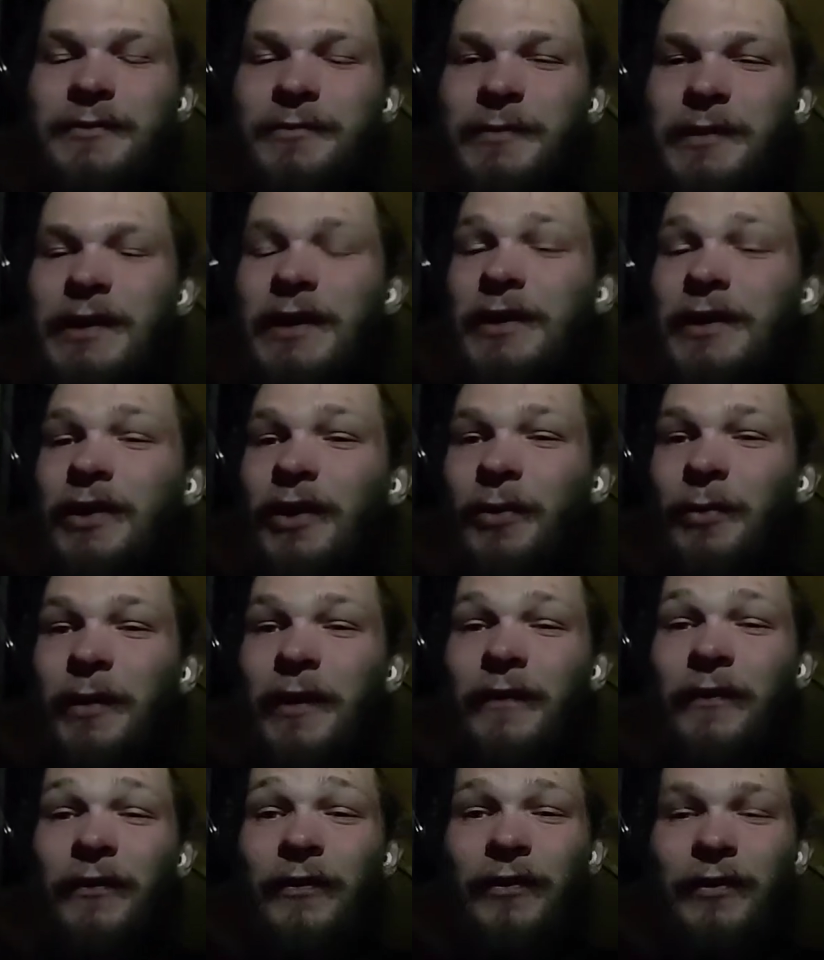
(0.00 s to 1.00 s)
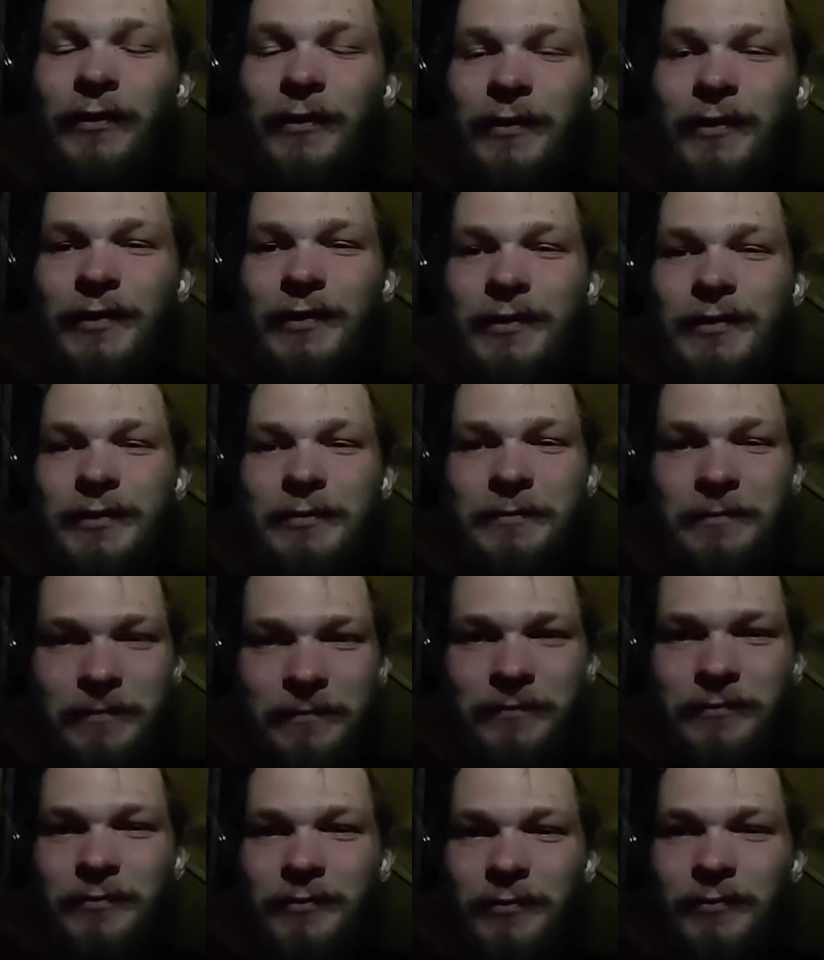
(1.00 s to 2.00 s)
We did know once,
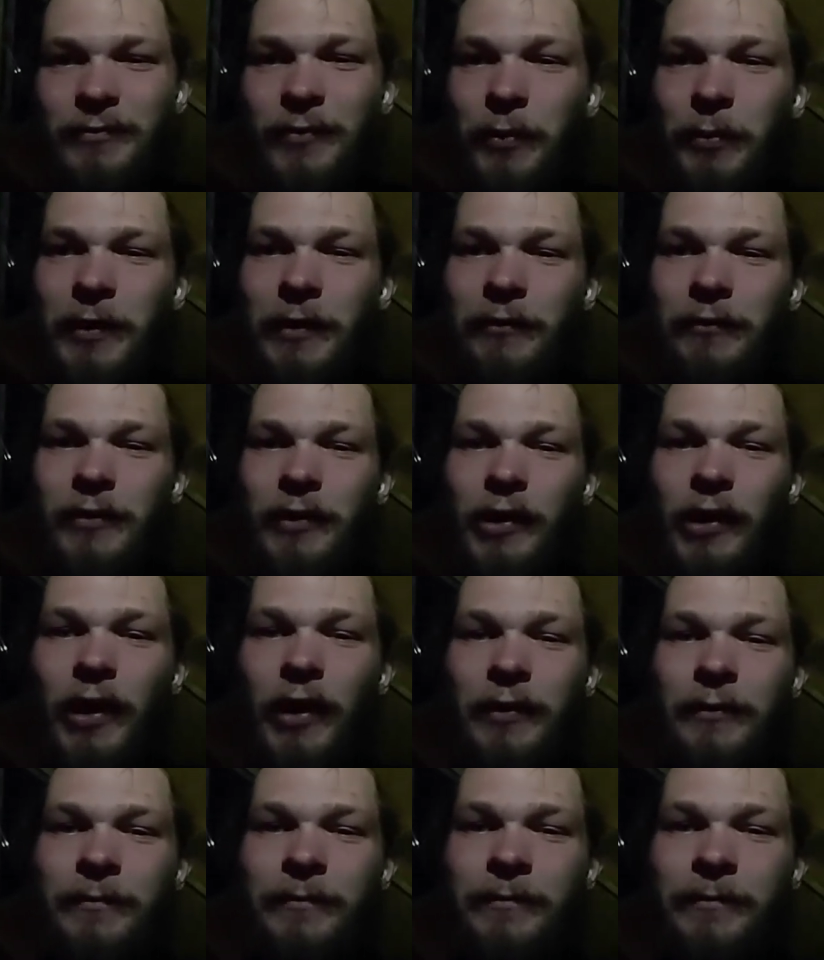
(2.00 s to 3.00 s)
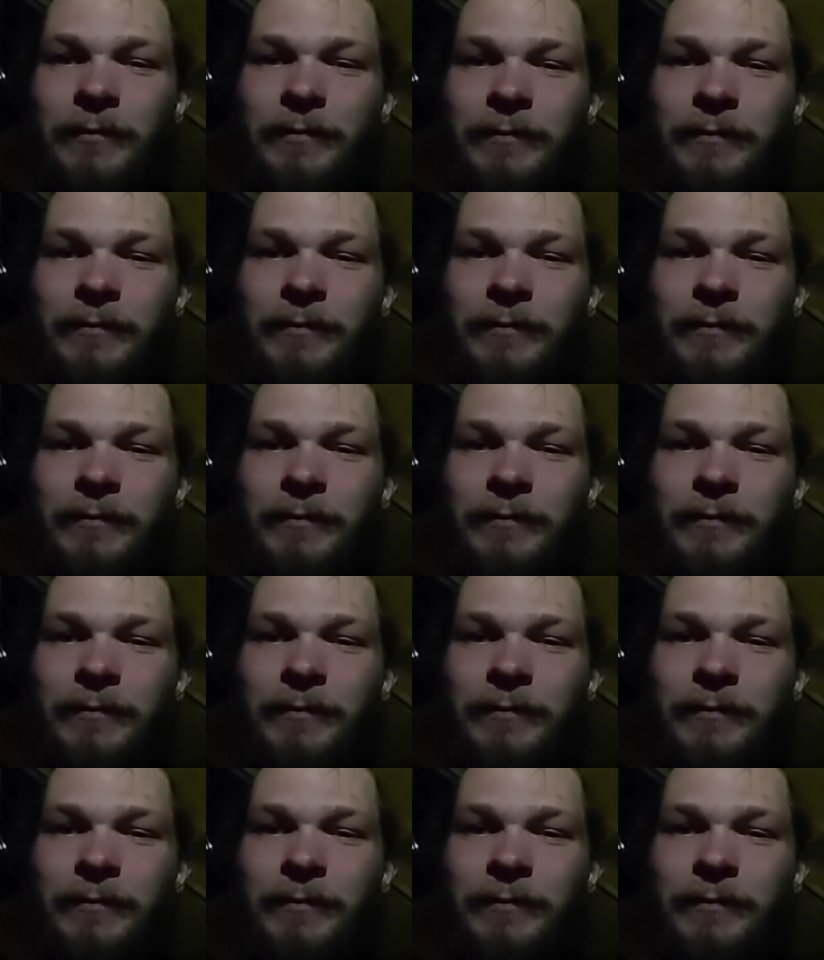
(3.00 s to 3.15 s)
but we've forgotten.